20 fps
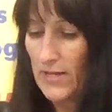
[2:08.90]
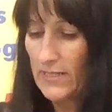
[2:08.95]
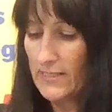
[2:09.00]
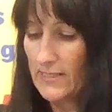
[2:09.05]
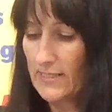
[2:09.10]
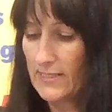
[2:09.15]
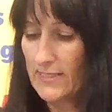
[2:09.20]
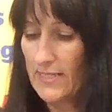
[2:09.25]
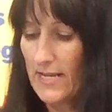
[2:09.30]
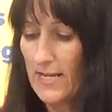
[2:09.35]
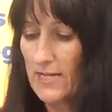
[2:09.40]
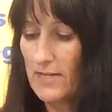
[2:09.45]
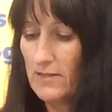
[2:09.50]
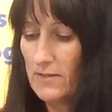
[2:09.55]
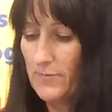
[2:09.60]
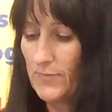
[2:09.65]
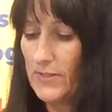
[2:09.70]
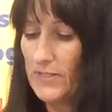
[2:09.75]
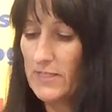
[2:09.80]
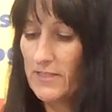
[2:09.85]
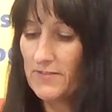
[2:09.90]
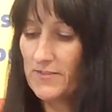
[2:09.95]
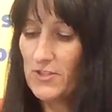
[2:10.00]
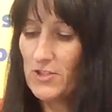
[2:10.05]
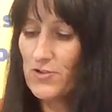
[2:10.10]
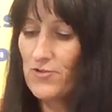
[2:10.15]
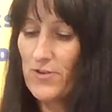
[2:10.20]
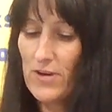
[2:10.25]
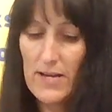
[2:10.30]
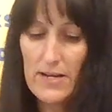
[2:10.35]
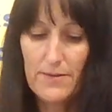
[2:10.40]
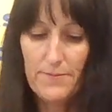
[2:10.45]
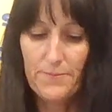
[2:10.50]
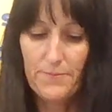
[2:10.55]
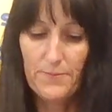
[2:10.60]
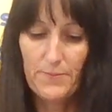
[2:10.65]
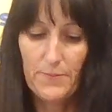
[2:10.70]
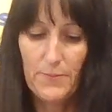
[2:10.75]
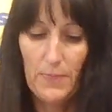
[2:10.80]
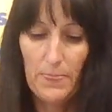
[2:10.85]
a second piece of string
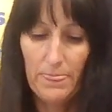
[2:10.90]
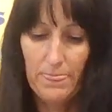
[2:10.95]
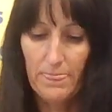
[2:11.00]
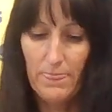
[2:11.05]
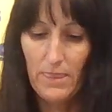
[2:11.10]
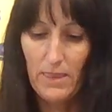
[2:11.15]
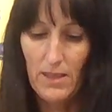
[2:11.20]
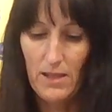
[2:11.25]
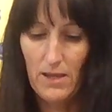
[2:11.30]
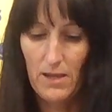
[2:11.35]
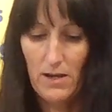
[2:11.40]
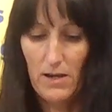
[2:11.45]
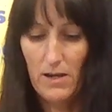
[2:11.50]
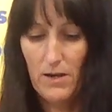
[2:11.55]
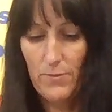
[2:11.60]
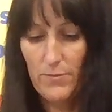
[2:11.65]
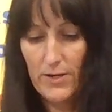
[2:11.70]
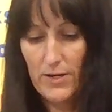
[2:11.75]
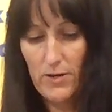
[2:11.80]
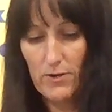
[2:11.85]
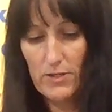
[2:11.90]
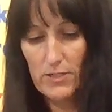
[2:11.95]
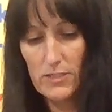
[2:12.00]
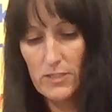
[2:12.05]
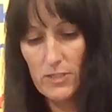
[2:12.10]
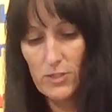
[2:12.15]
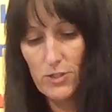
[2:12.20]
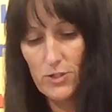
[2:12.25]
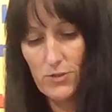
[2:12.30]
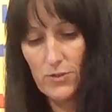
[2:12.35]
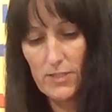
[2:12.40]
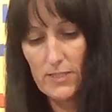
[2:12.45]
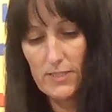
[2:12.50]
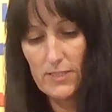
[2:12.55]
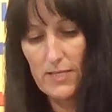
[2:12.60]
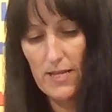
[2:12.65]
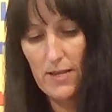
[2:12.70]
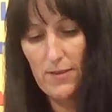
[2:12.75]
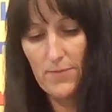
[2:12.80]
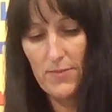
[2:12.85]
and we're going to do the
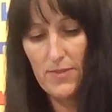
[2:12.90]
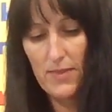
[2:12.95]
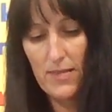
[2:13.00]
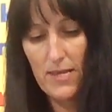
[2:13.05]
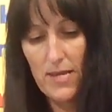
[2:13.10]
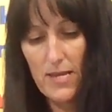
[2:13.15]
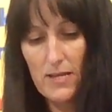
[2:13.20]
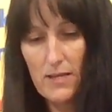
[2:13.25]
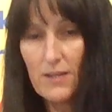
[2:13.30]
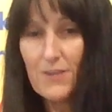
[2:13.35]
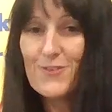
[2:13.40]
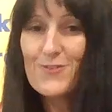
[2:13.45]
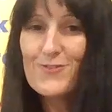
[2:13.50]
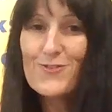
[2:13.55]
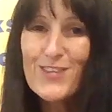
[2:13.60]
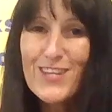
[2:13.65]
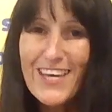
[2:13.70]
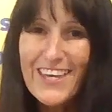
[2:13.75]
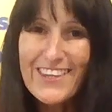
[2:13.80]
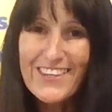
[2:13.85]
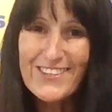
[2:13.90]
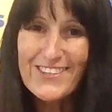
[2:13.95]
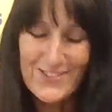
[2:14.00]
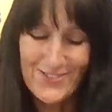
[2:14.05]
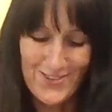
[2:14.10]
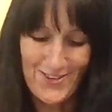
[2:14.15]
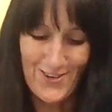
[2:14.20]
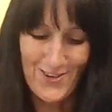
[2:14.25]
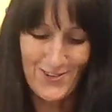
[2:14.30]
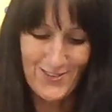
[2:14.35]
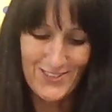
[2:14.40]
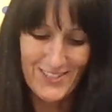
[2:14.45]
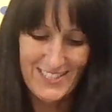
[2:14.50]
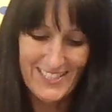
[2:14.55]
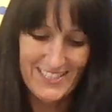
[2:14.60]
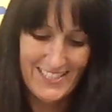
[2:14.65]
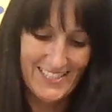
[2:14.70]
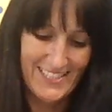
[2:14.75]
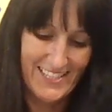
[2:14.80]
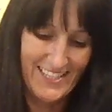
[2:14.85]
same thing through the other 2
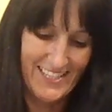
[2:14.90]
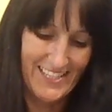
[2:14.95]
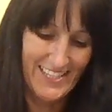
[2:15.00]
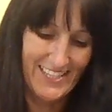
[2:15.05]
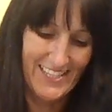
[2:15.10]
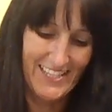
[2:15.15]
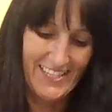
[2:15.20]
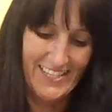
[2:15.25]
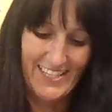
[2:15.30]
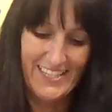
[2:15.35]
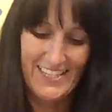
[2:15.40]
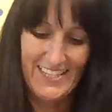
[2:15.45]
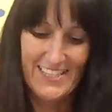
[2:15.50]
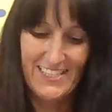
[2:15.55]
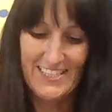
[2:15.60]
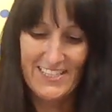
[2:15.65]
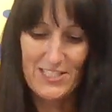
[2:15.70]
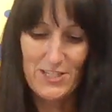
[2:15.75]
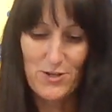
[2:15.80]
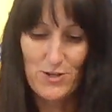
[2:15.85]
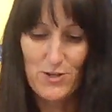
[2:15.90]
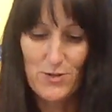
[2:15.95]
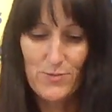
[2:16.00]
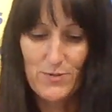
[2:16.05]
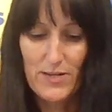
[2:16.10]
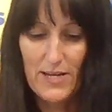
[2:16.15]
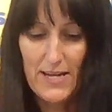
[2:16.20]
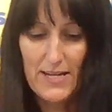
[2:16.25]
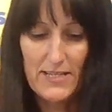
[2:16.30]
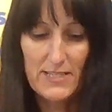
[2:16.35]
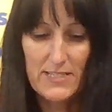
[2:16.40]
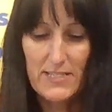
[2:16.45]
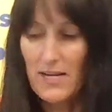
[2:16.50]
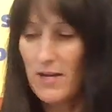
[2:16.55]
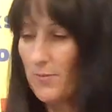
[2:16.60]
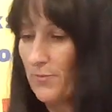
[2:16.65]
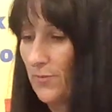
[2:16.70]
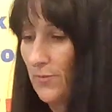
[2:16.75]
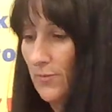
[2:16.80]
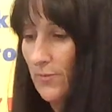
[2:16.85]
holes. So you will end
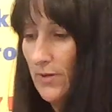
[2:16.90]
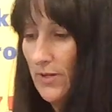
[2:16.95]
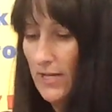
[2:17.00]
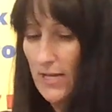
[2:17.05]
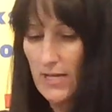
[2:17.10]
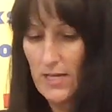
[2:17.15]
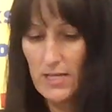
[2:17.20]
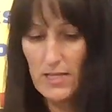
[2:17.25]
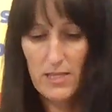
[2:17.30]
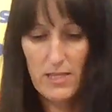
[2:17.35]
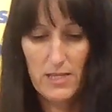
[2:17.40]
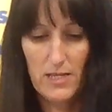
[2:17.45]
up with